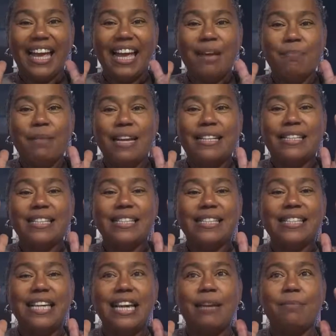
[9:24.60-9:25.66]
and makes it
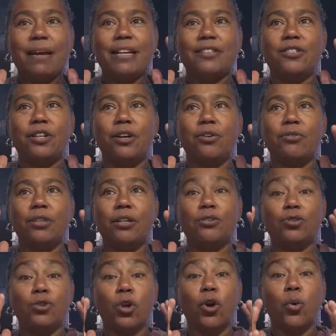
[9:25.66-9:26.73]
seem as though
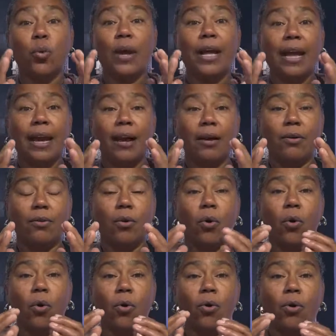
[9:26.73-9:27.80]
there's no way out,
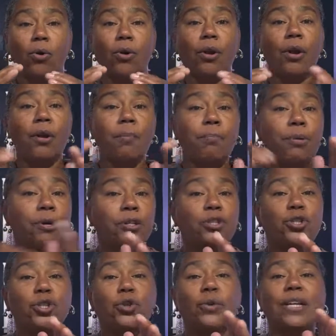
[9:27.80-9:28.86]
or
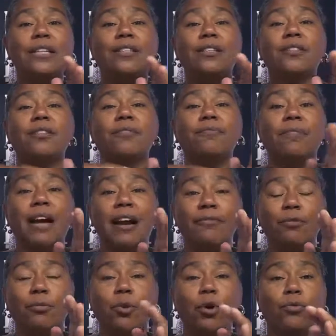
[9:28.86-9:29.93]
puts you into
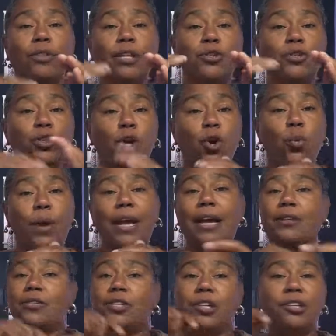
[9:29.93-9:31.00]
survival mode. There's no way
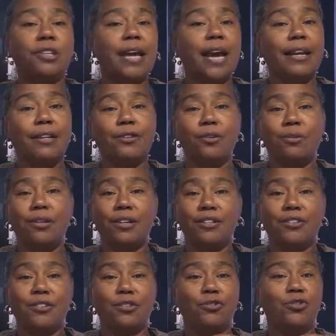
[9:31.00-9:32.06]
out, so you got to do
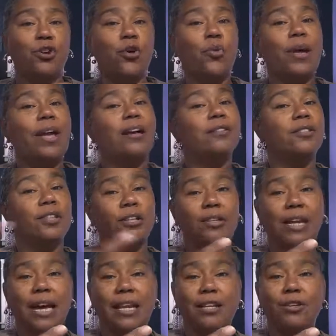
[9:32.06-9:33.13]
this. There's no way out, so
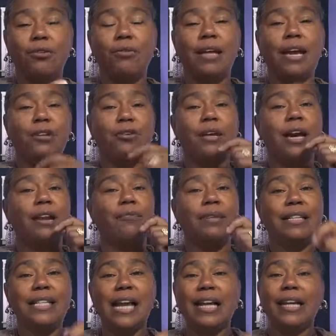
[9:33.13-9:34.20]
you got to do that. You got to
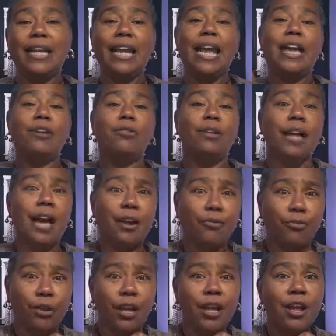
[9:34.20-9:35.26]
retaliate. You got
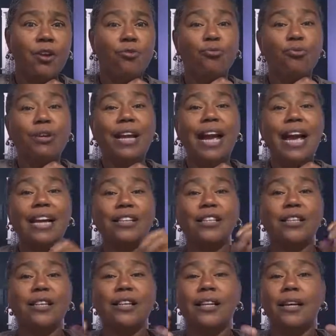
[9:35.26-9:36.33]
to react.